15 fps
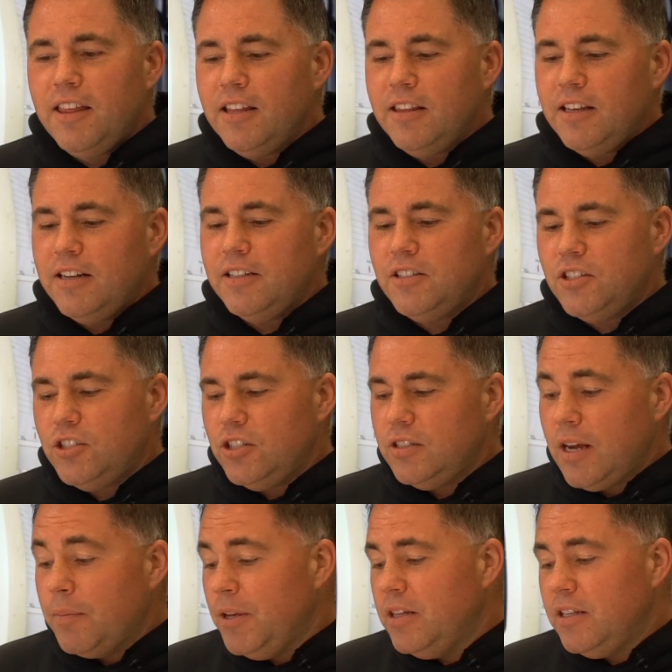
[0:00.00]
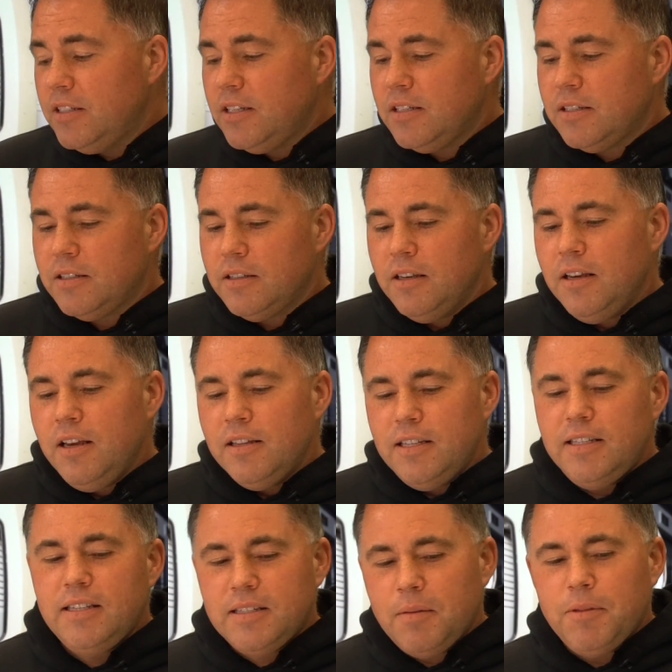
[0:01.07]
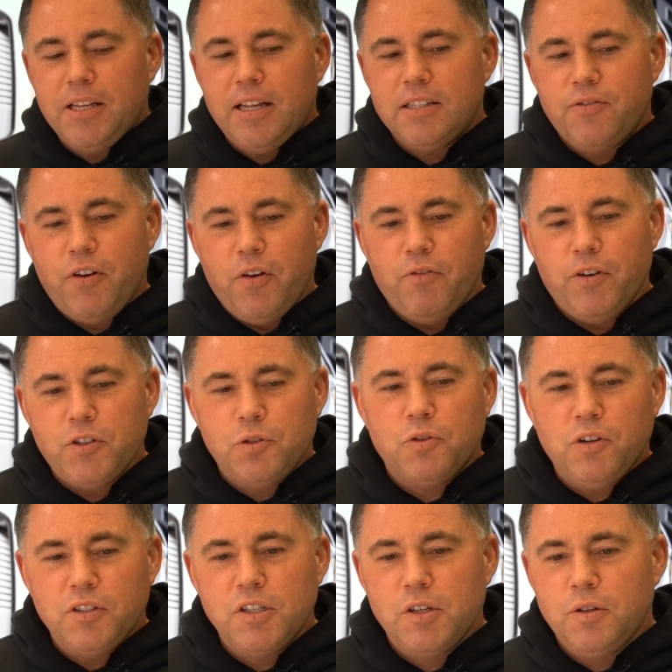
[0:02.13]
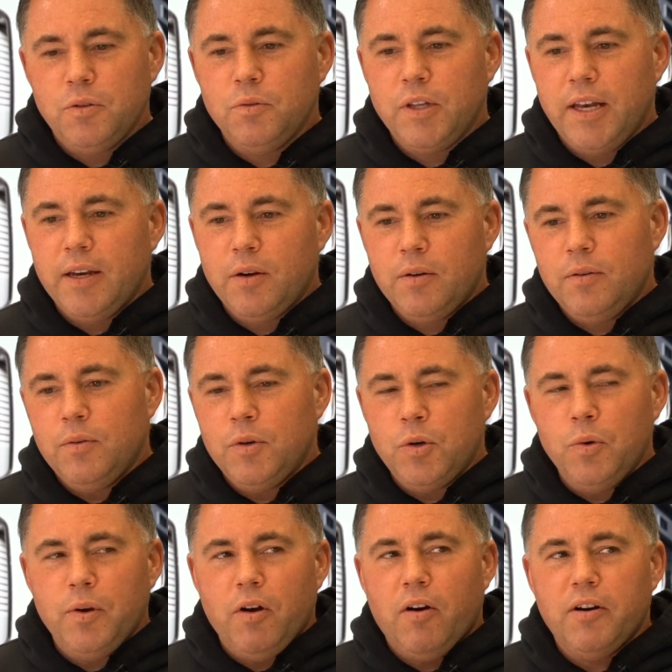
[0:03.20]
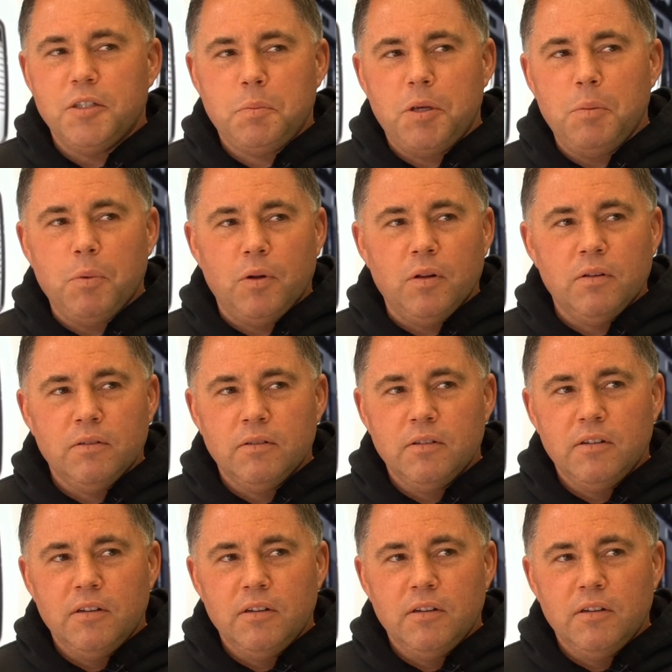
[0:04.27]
and I think that it's just, I mean, this is something that's very visceral to like who we are as people.